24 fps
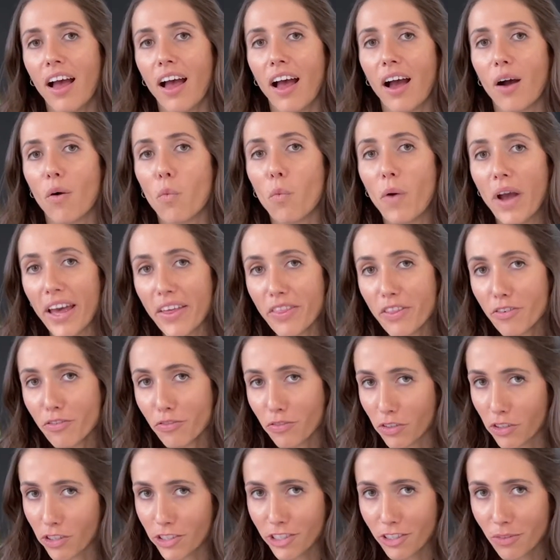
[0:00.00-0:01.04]
Where the
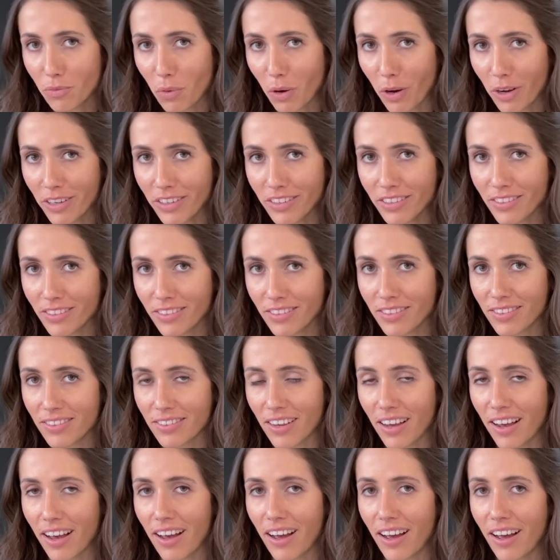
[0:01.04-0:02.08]
fusion
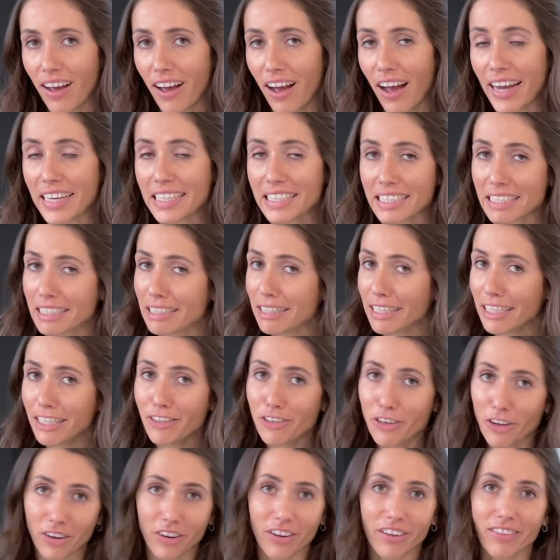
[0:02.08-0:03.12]
was, ideally
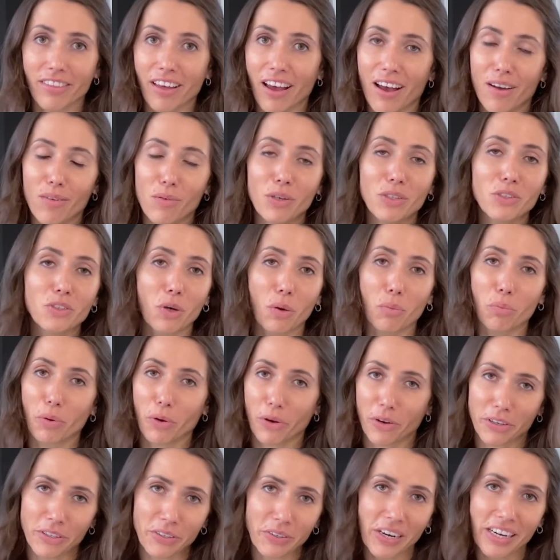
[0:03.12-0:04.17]
no, that will not
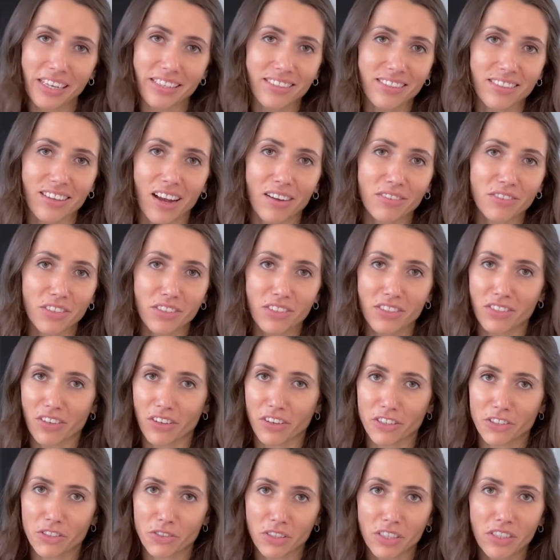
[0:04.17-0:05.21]
progress after
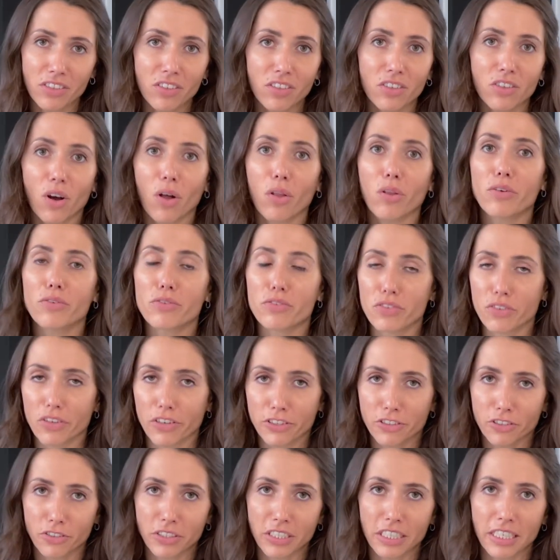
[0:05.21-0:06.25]
surgery. The goal of
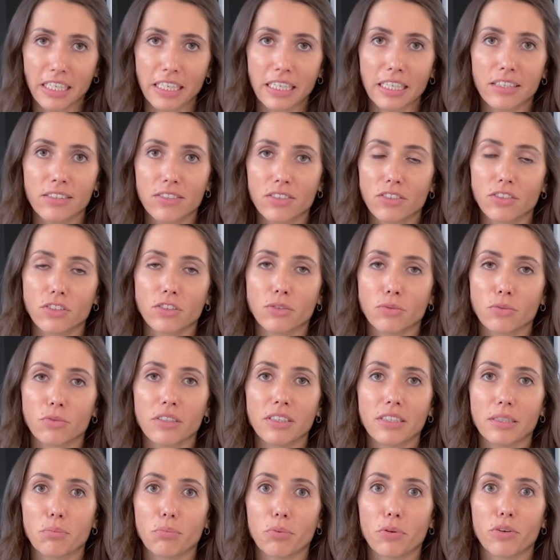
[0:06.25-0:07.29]
surgery is to
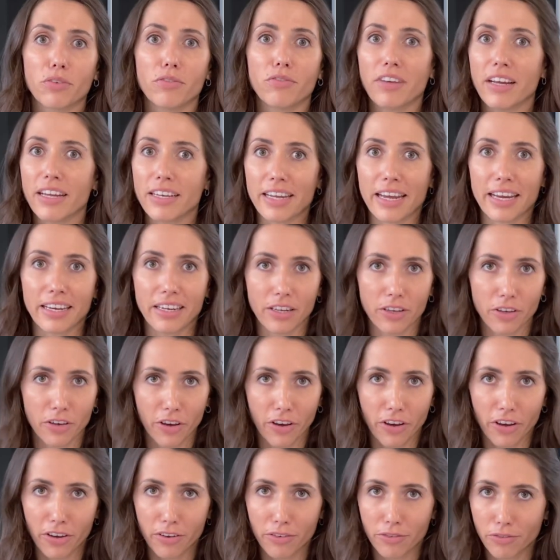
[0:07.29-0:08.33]
really prevent any
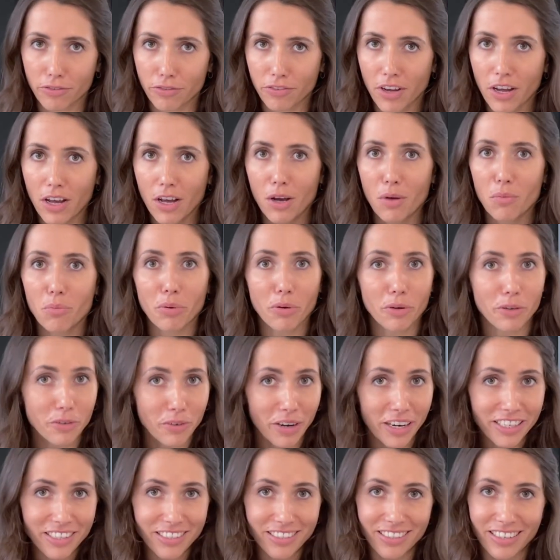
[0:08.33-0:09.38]
curve
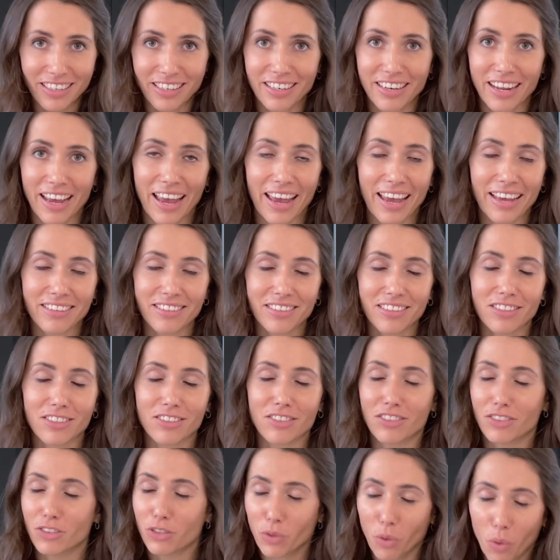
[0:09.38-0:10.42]
progression and
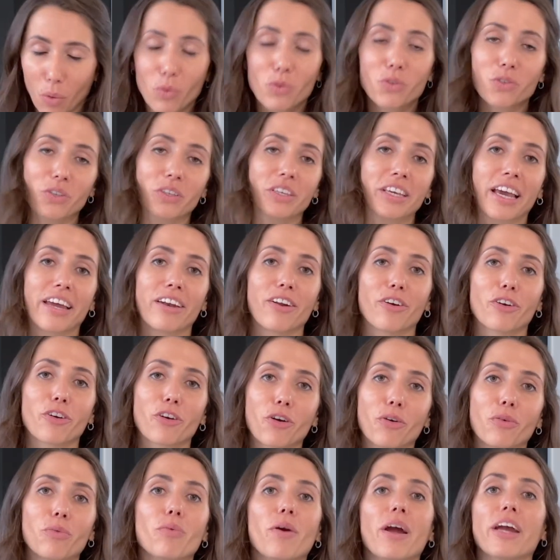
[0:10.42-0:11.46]
to also get a
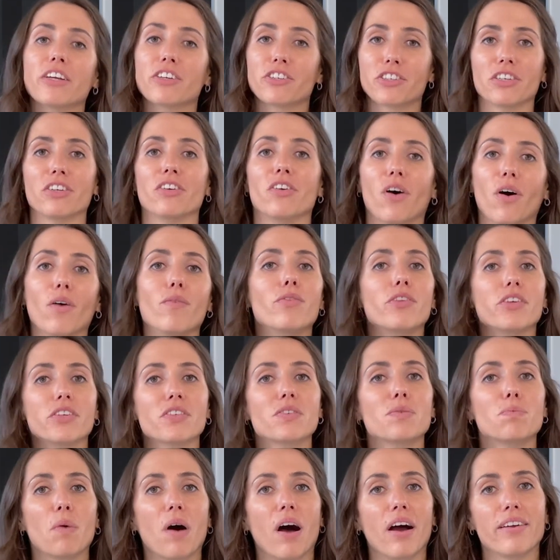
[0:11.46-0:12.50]
correction of the
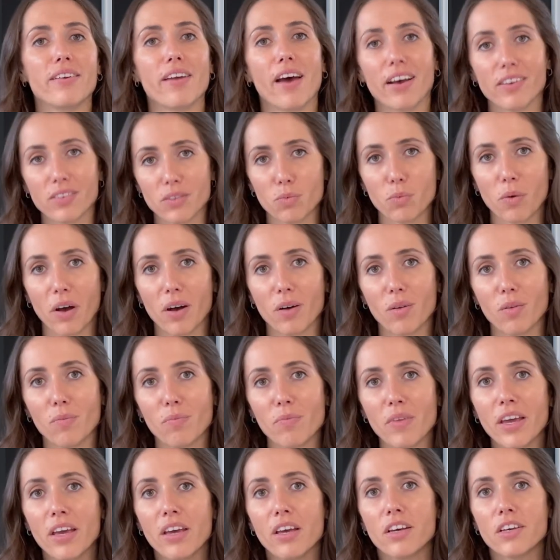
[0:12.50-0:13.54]
spine as
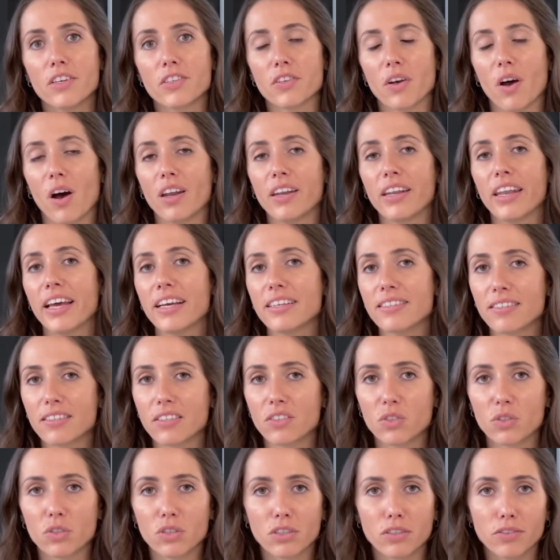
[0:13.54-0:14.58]
well. So unless
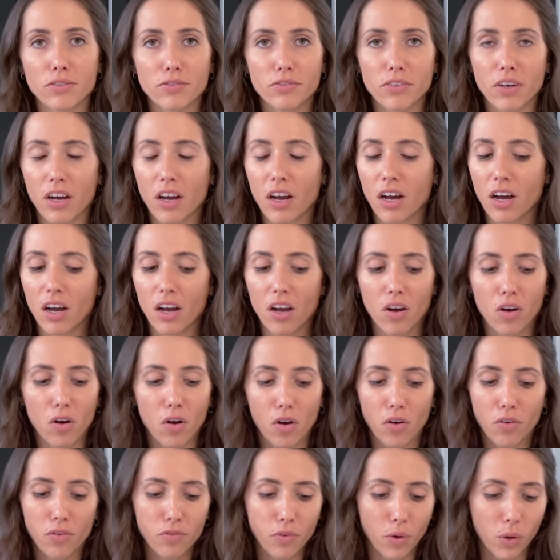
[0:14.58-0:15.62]
it's sort of
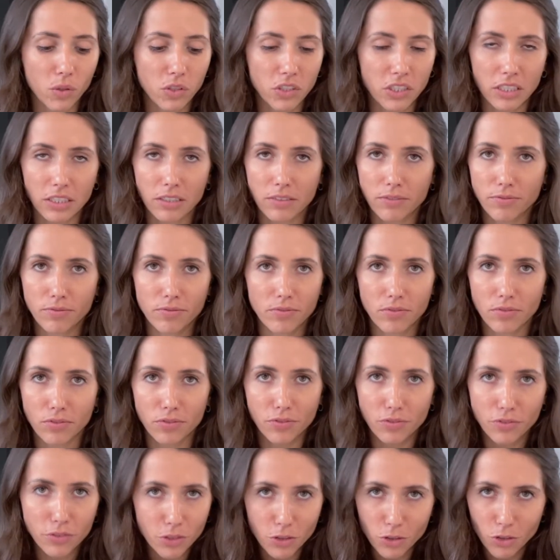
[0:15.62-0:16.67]
a faulty
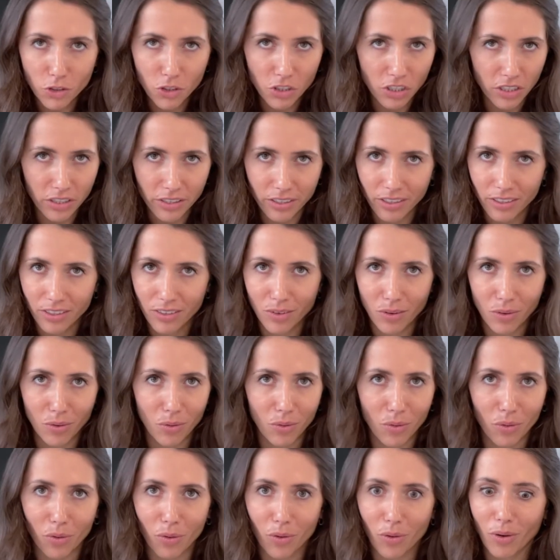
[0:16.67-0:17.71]
fusion
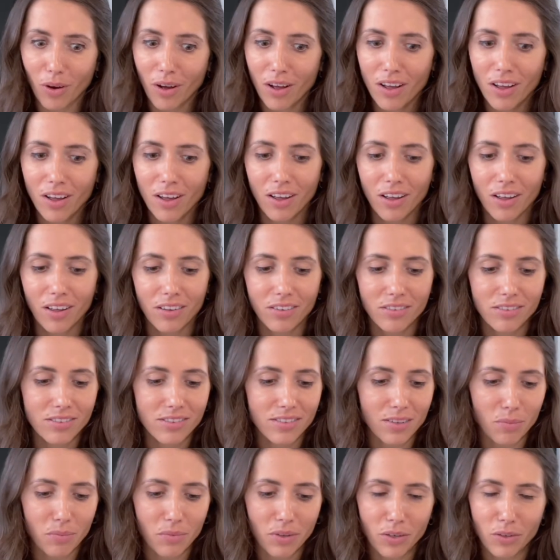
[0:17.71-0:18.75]
or
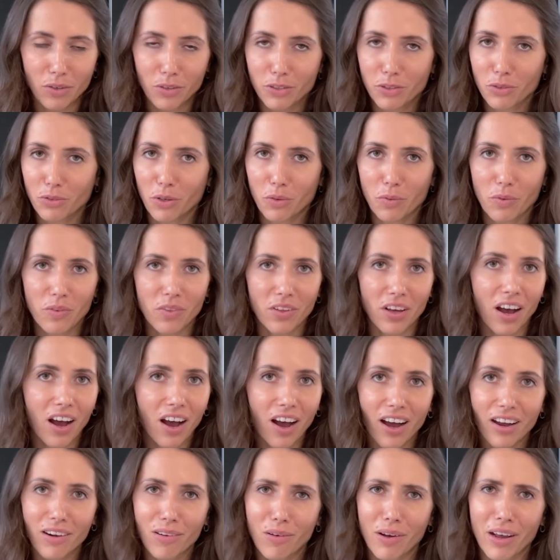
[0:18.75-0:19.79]
something goes wrong with the
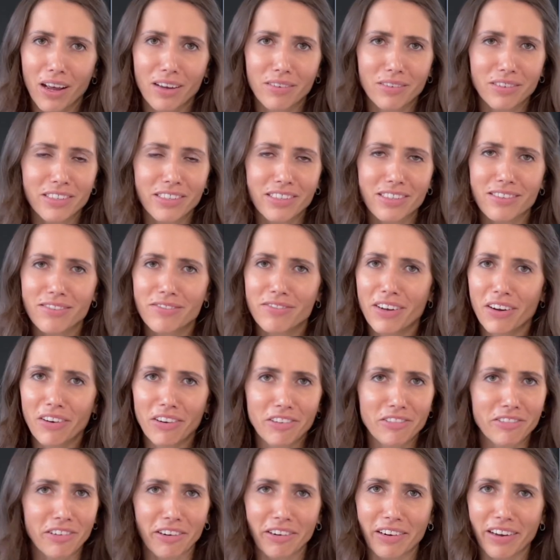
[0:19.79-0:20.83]
hardware, which is
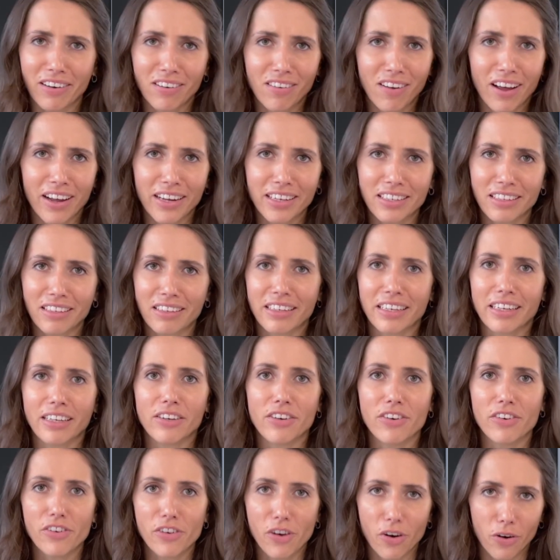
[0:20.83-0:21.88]
very, very unlikely,
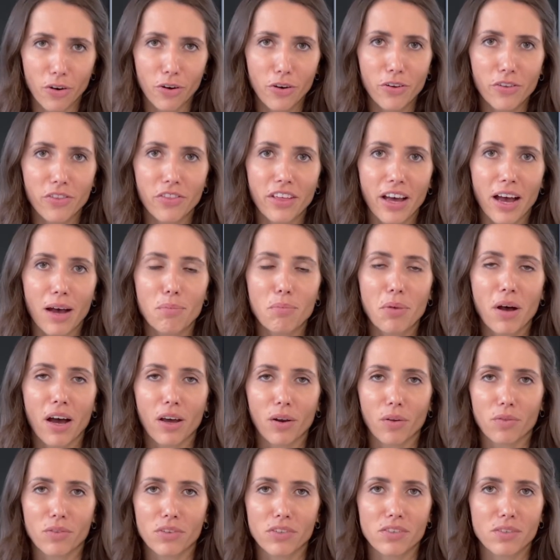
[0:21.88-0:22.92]
no, that
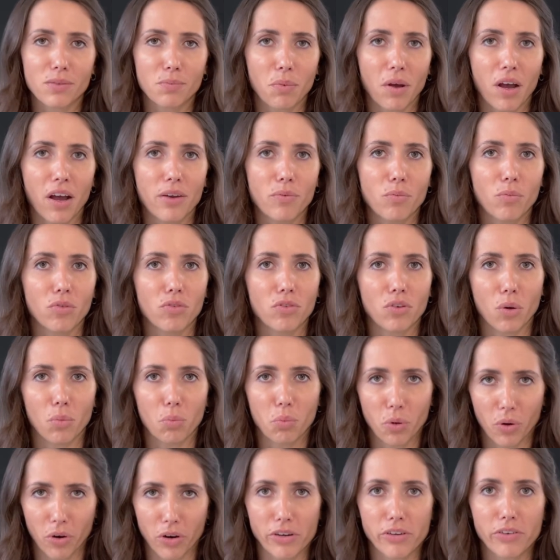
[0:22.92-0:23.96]
part of the spine will
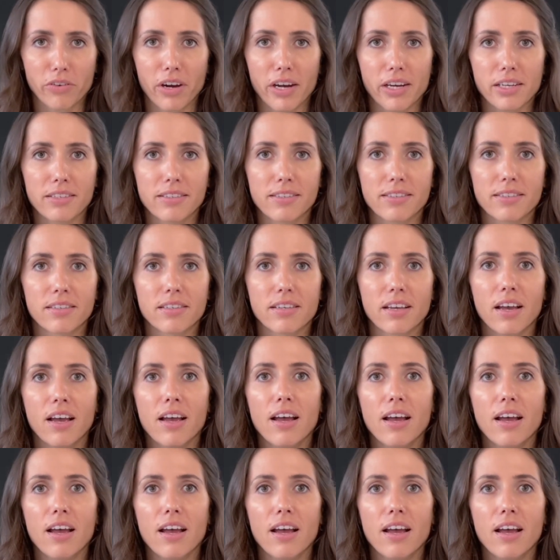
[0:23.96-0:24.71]
not progress.